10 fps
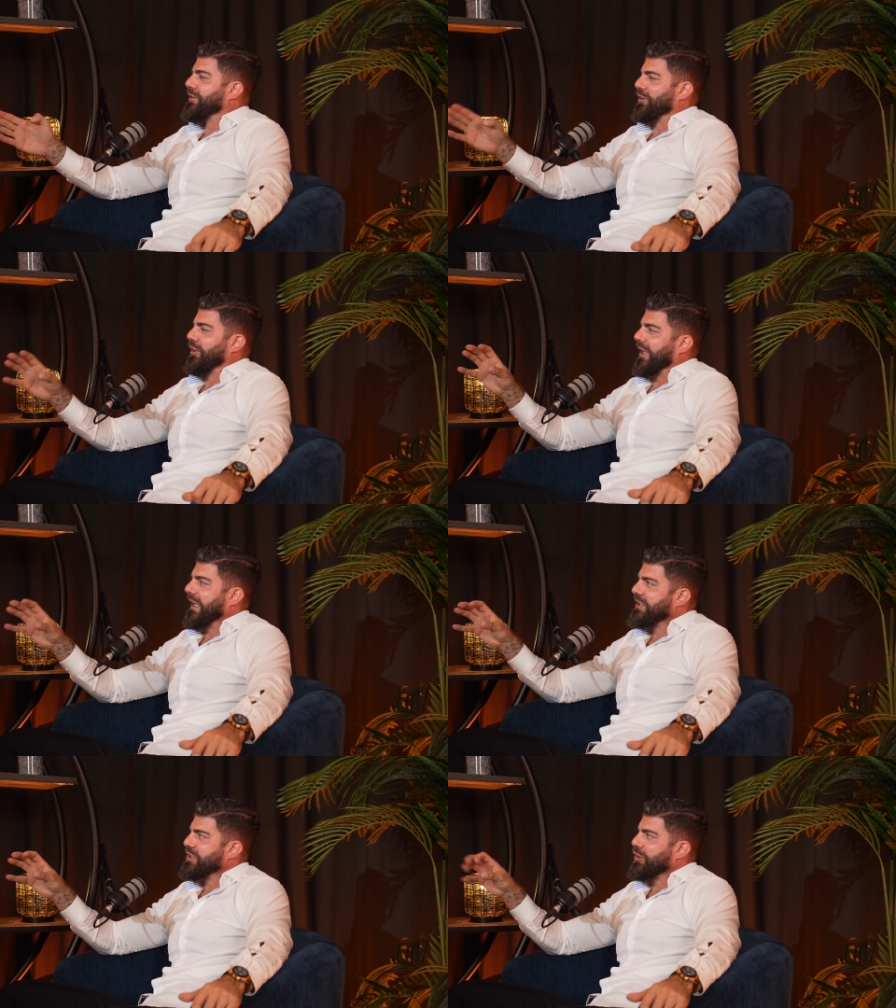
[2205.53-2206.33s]
So,
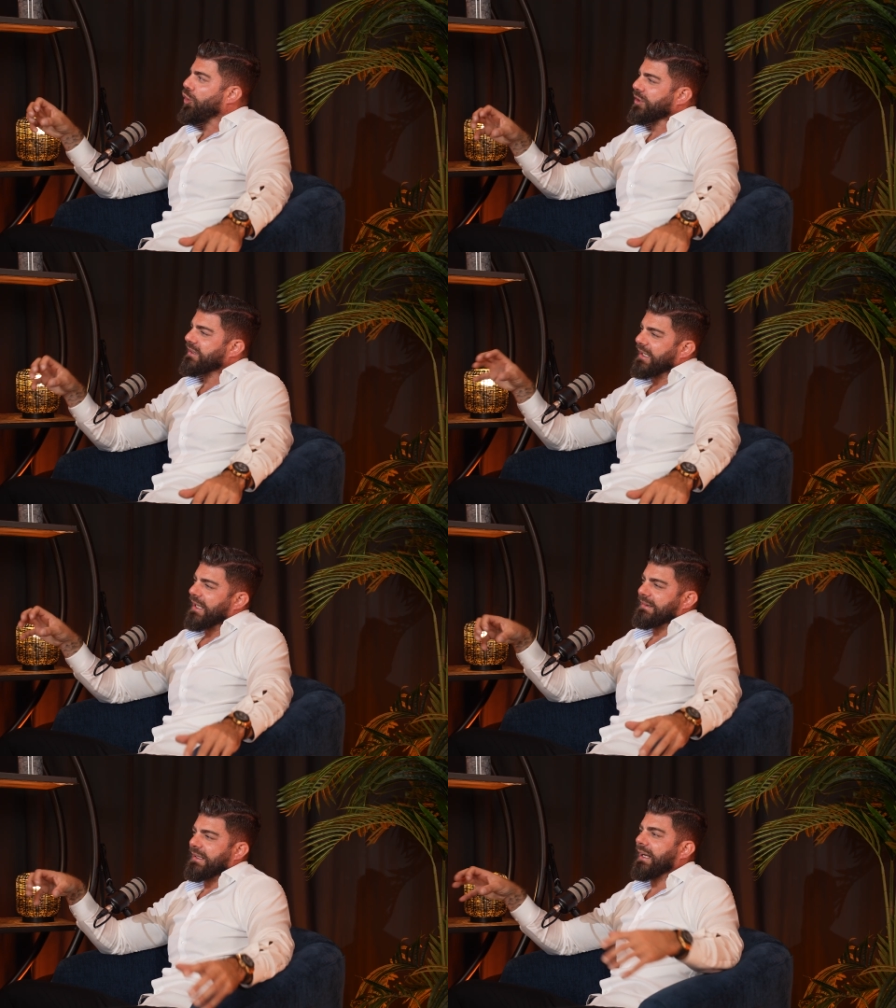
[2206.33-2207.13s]
each
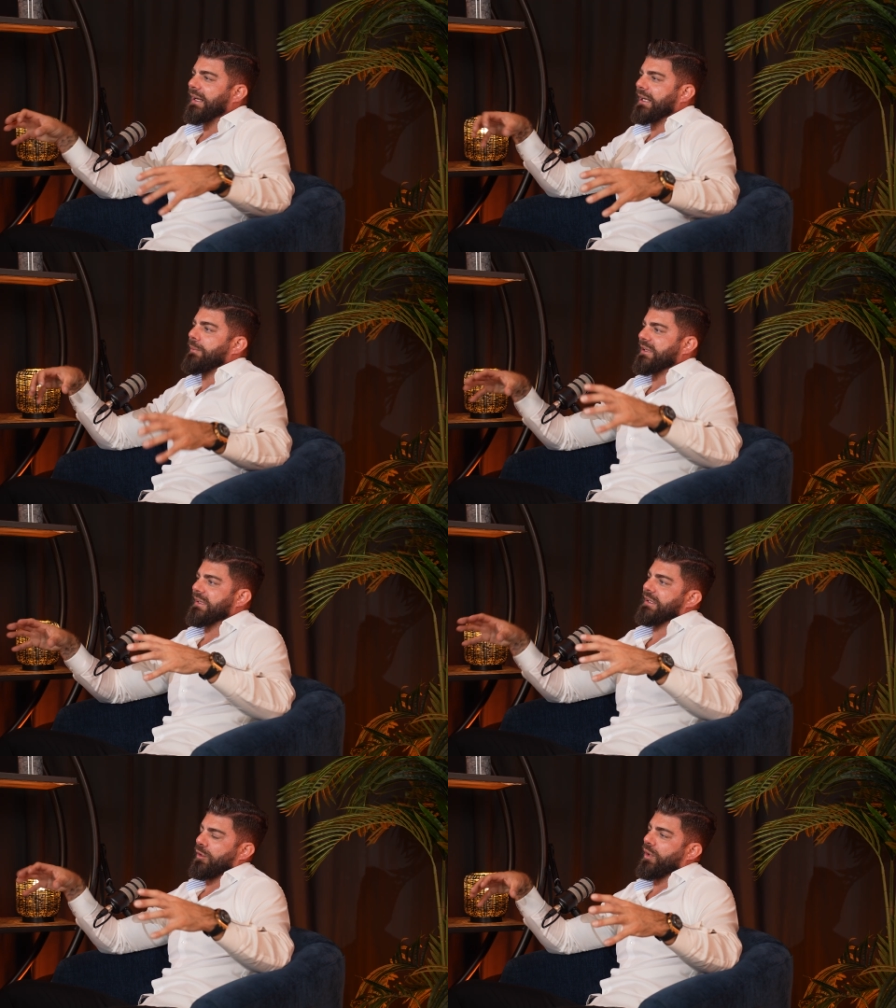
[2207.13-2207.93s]
continent deal a little
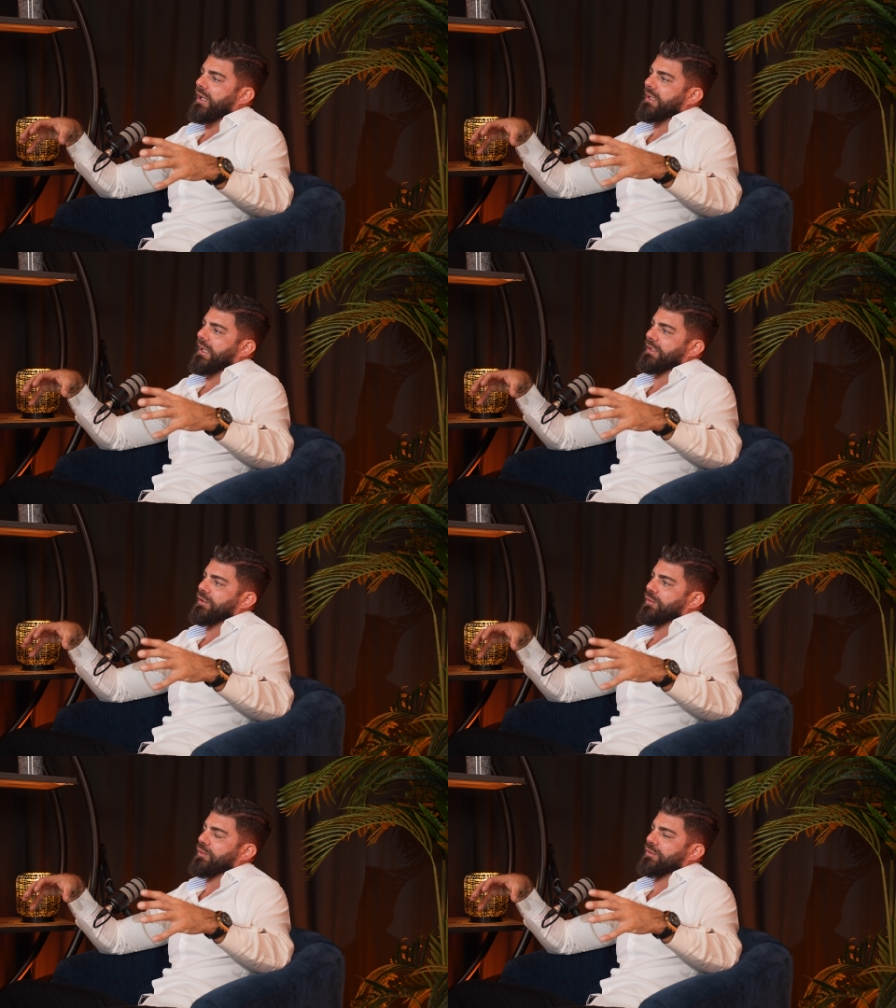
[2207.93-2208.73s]
bit in their way, and
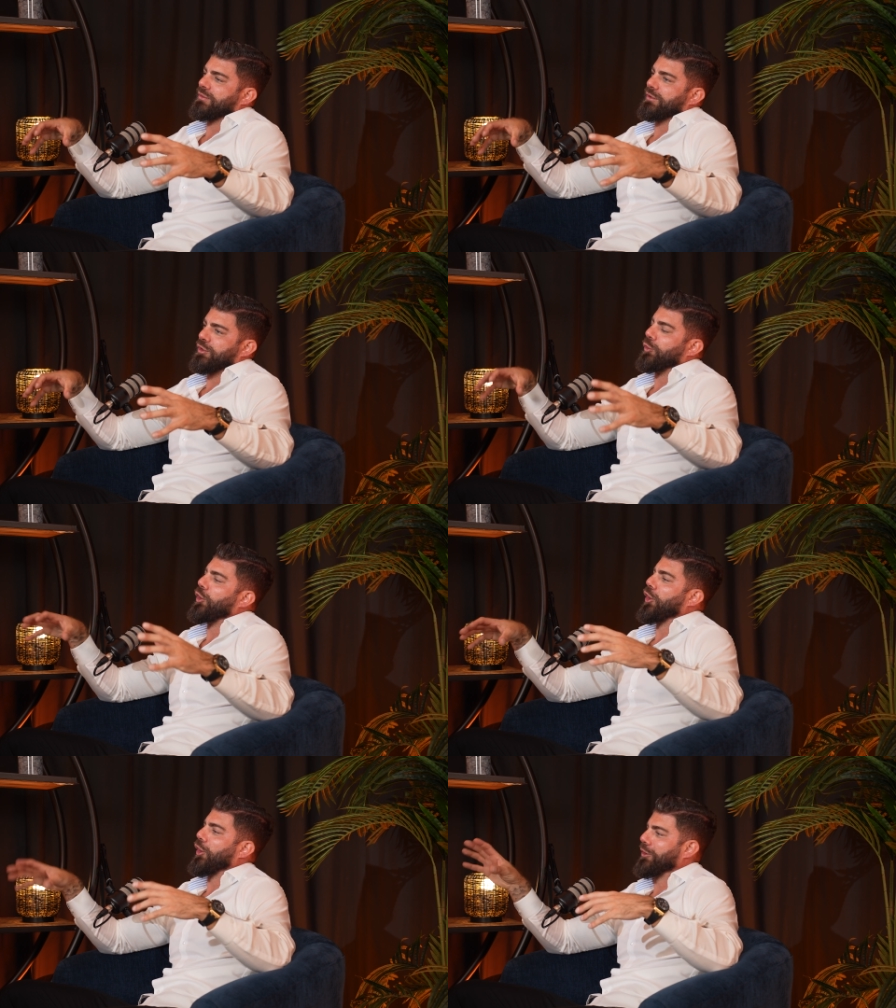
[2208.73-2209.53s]
you
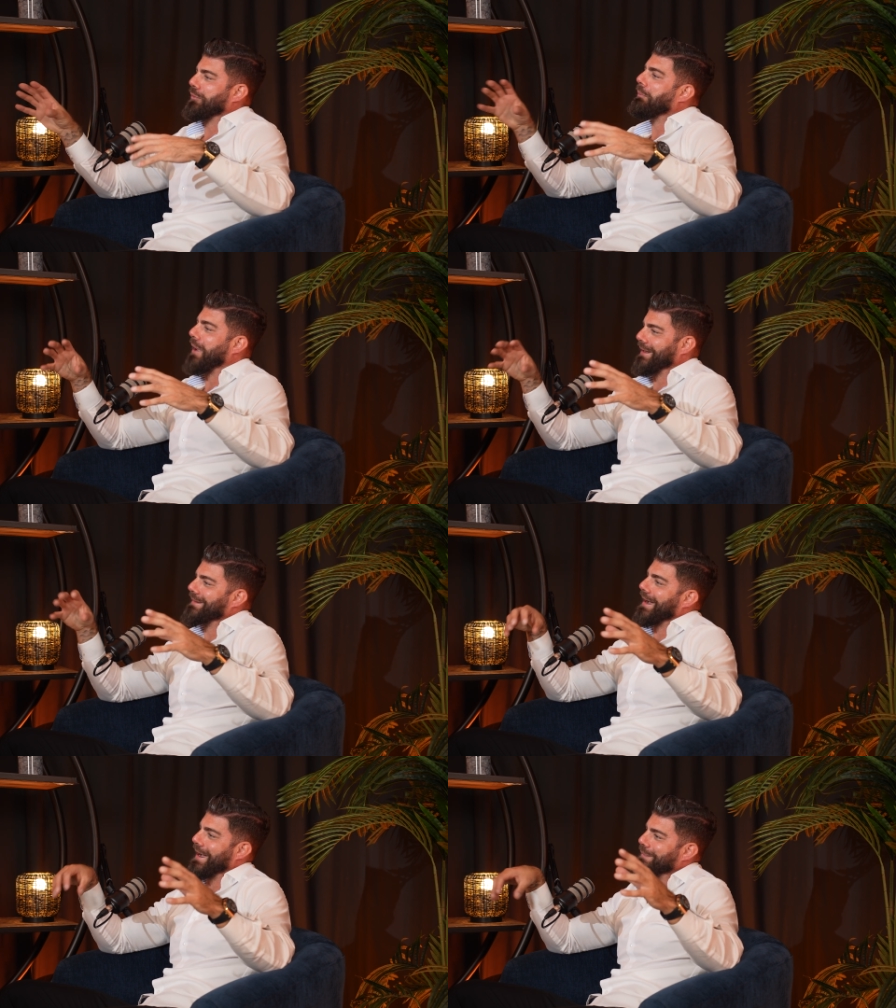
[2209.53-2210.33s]
learn by
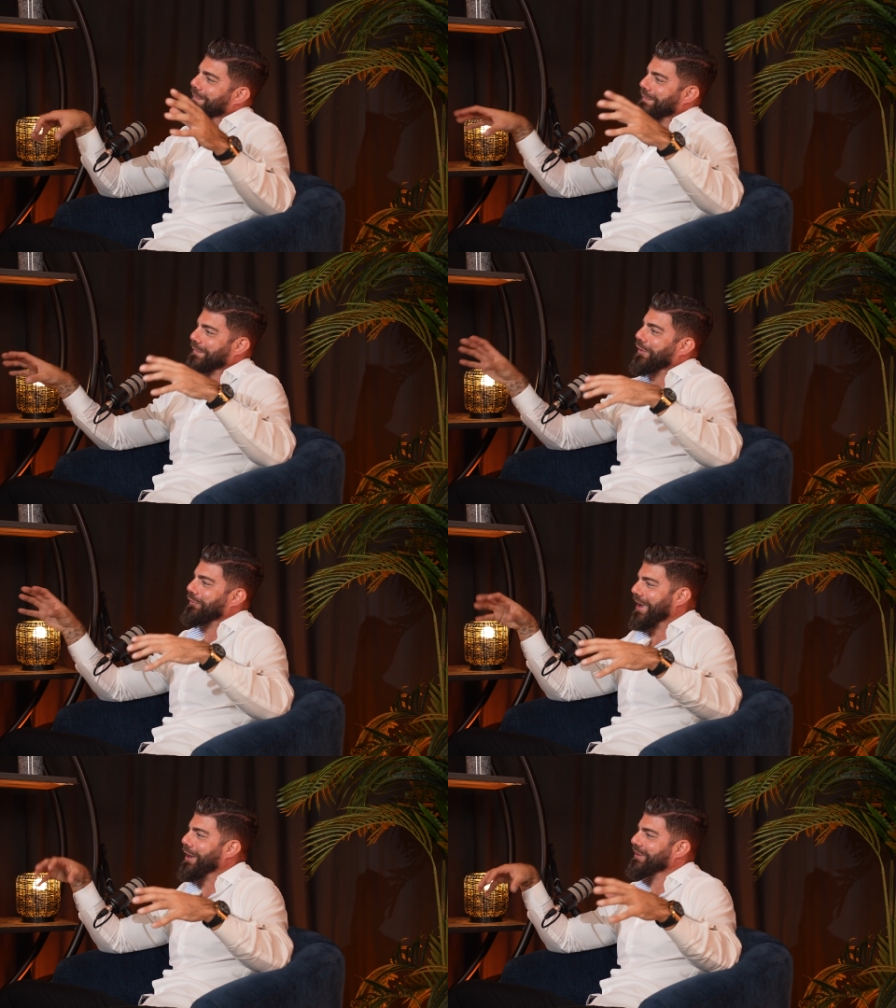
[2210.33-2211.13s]
time
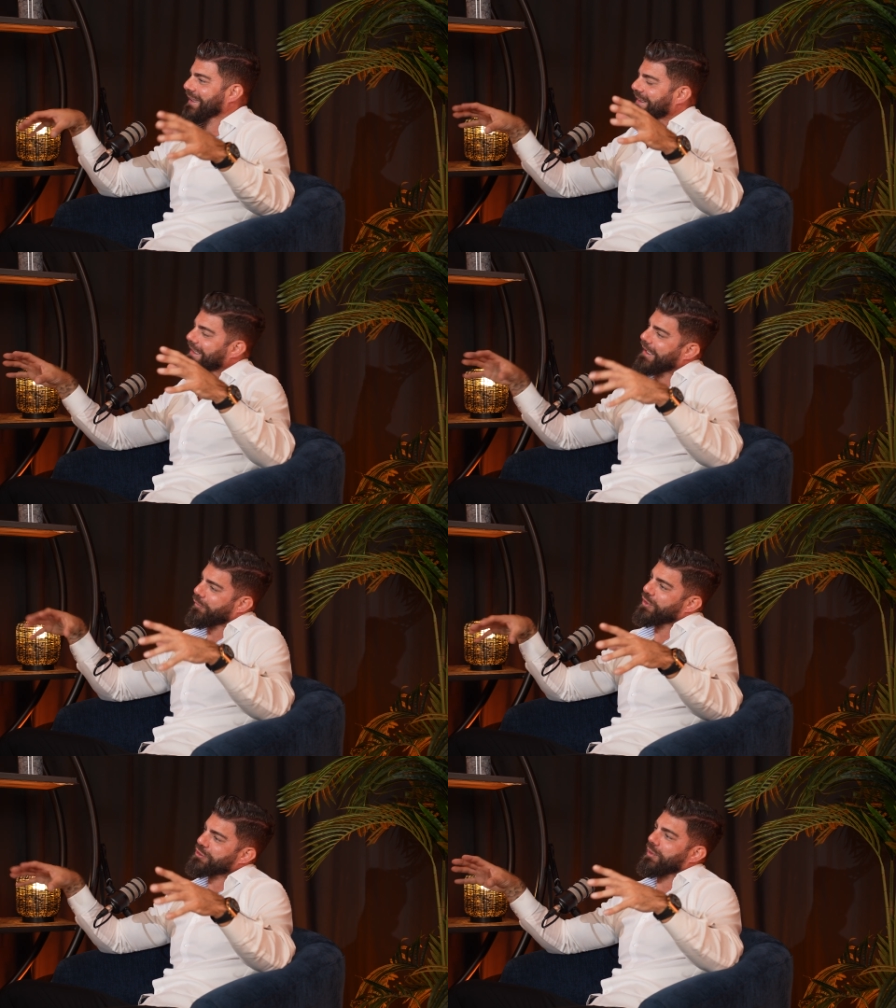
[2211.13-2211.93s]
of how they deal
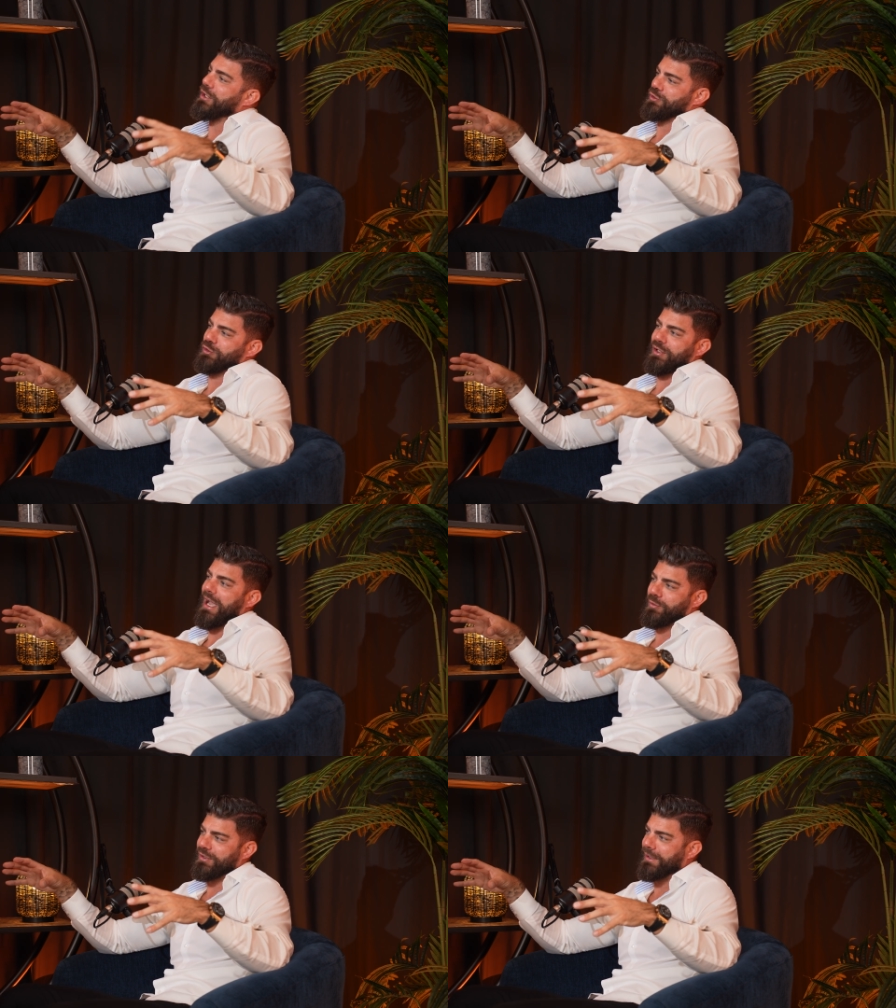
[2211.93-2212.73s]
and which way you should
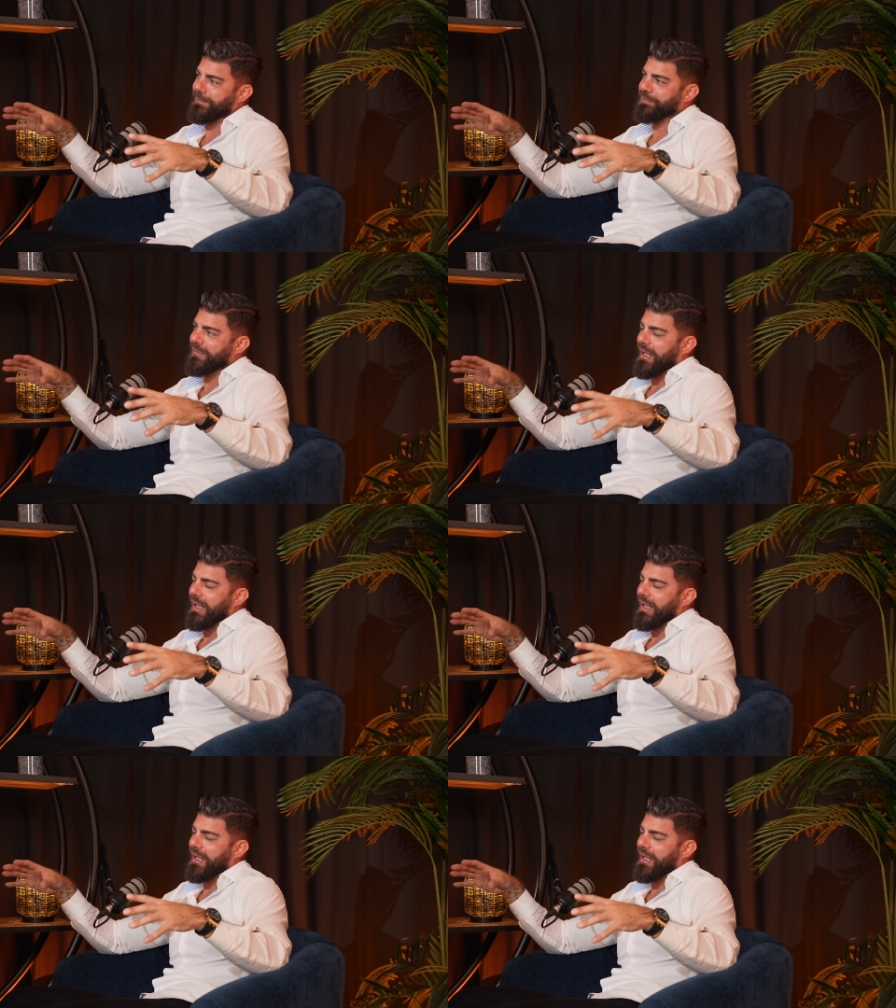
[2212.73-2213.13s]
act with them.